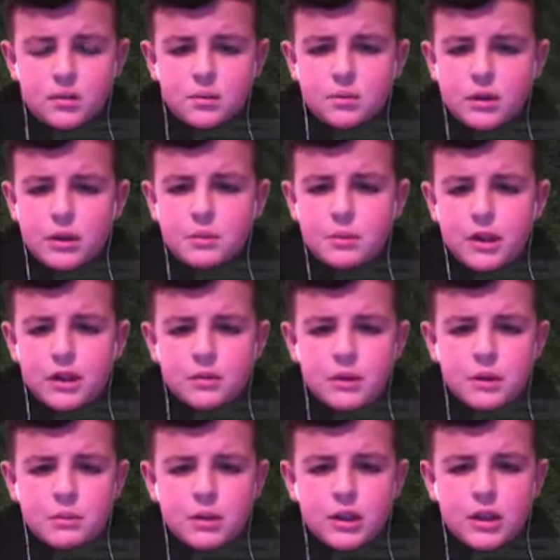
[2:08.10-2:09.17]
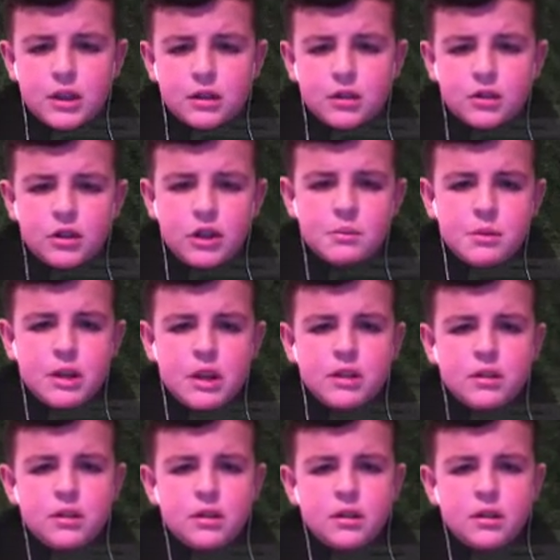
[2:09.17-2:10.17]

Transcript: Red button, green button.